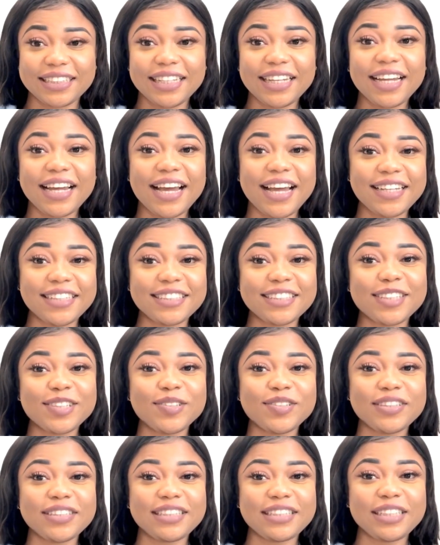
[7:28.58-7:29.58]
I tell you,
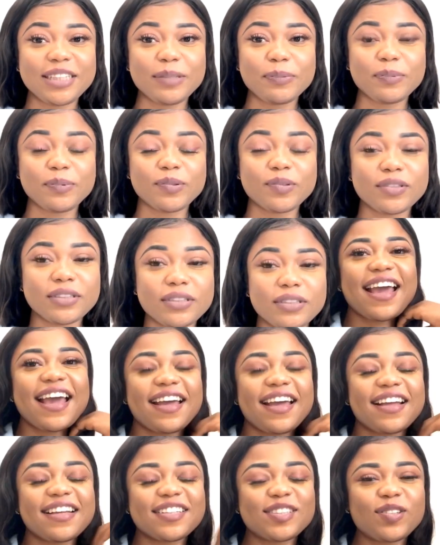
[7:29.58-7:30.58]
stay put.
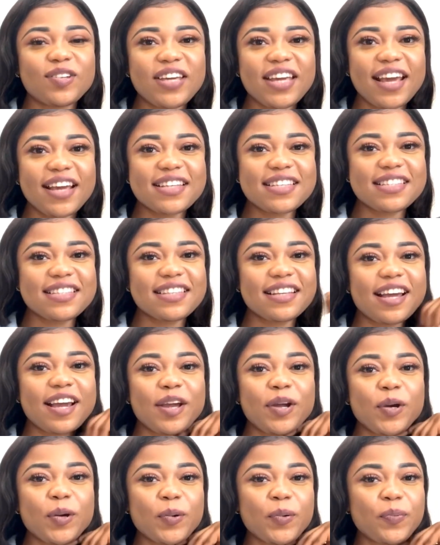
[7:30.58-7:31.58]
So yes, I
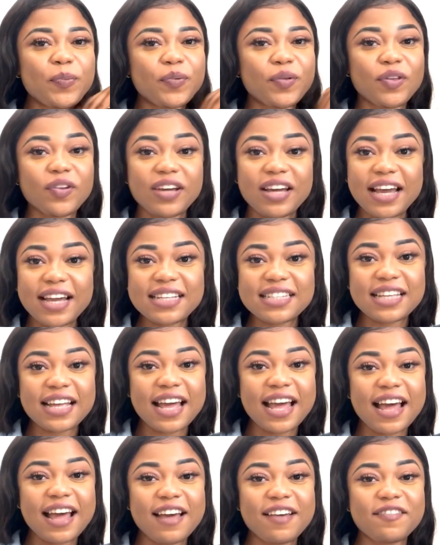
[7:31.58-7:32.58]
hope you guys
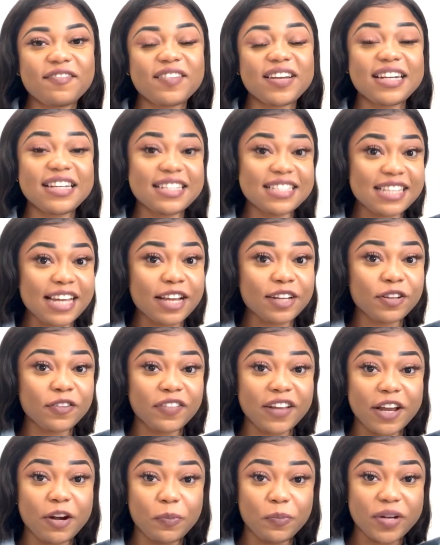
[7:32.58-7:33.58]
have an insight of the
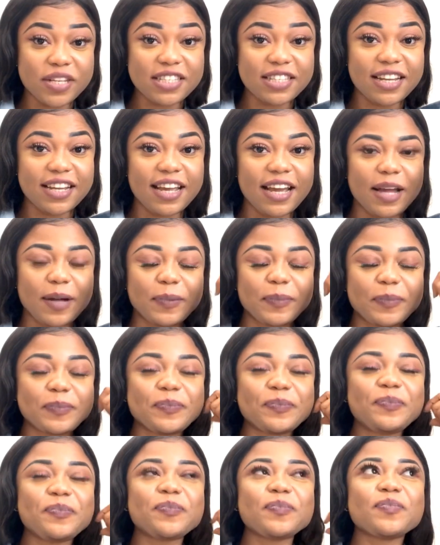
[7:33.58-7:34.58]
kind of person I am.
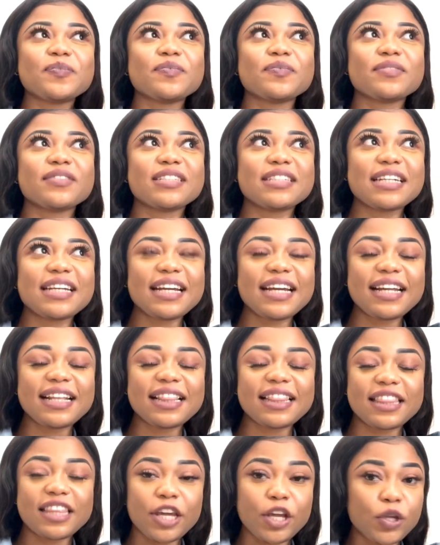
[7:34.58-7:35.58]
And
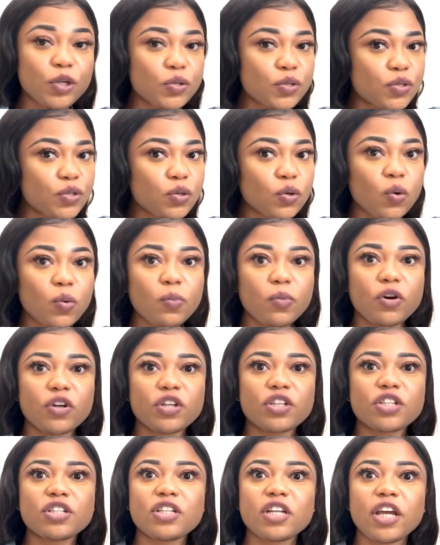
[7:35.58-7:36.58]
thank you so much.
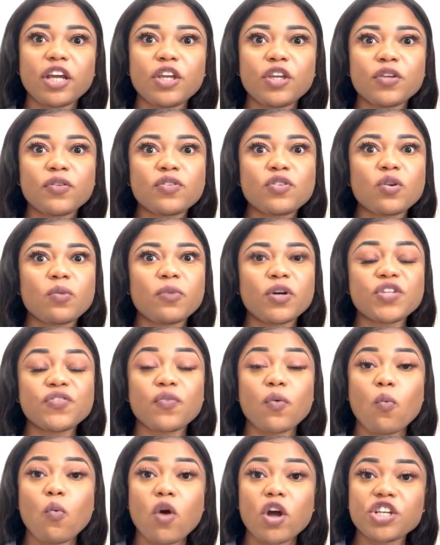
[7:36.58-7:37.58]
Thank you so much for
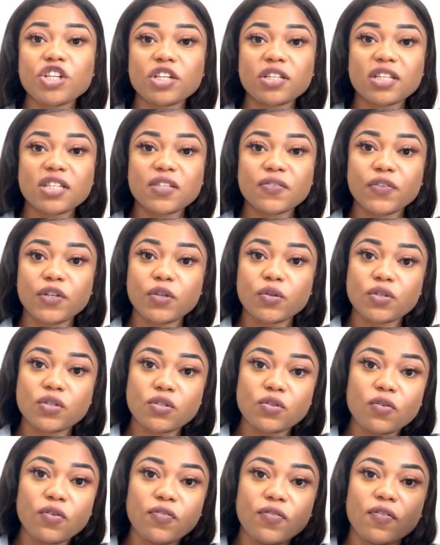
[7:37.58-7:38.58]
watching this video so
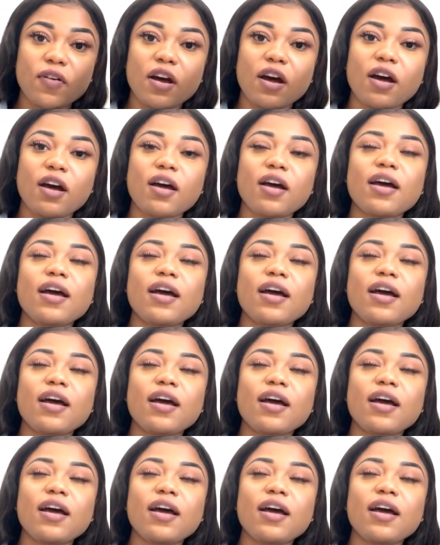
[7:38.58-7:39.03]
far.